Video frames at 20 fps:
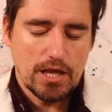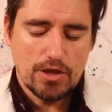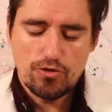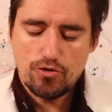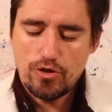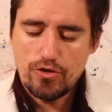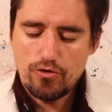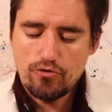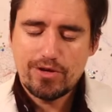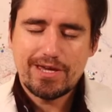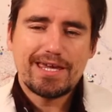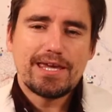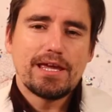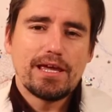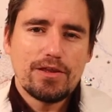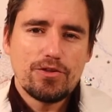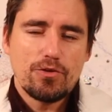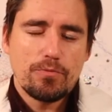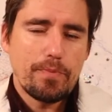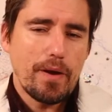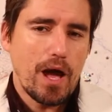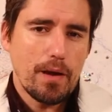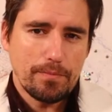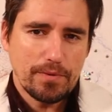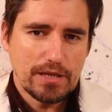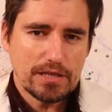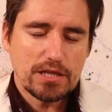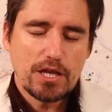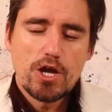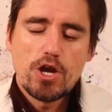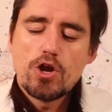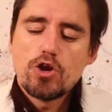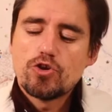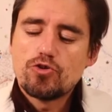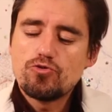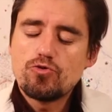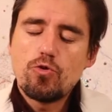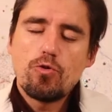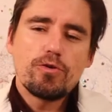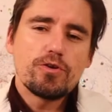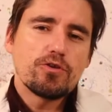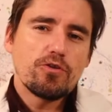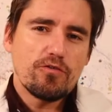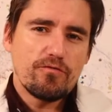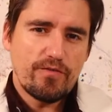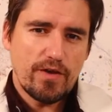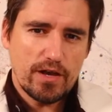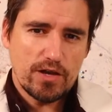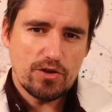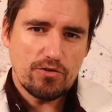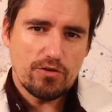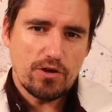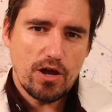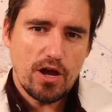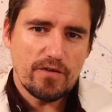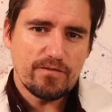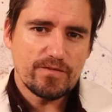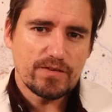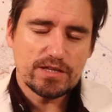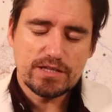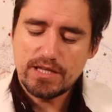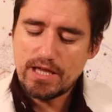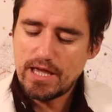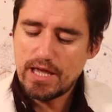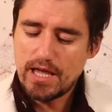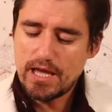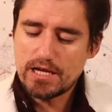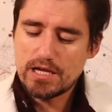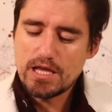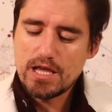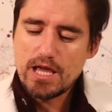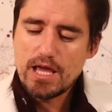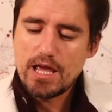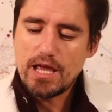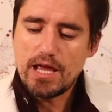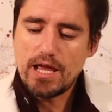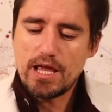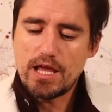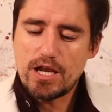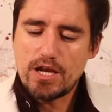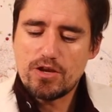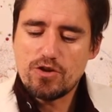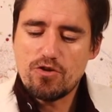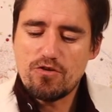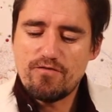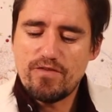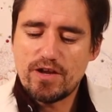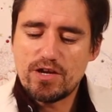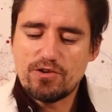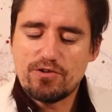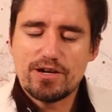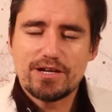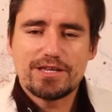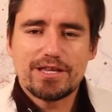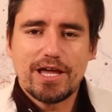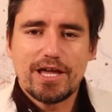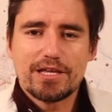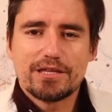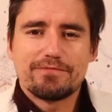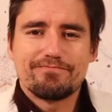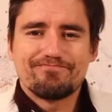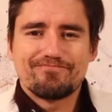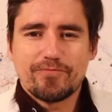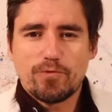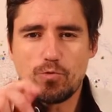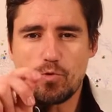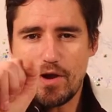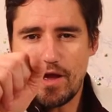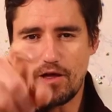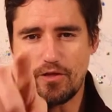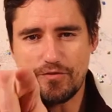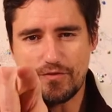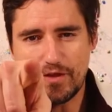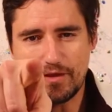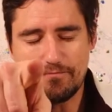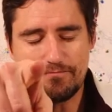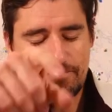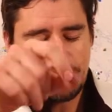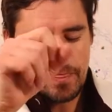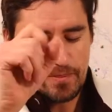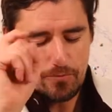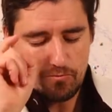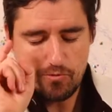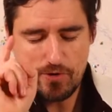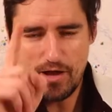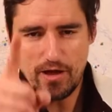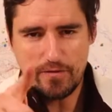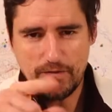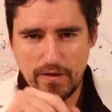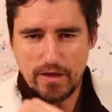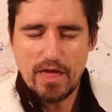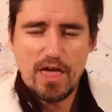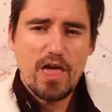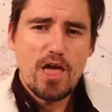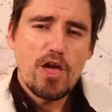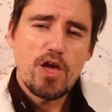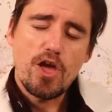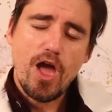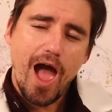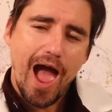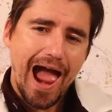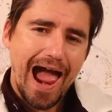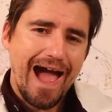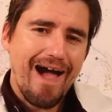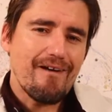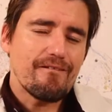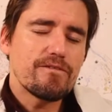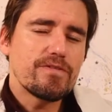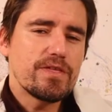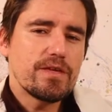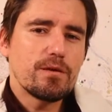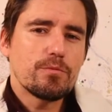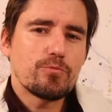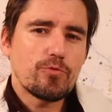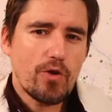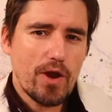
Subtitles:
and they're puppies, you go into your veterinary office and your veterinarian says, we're healthy. Have them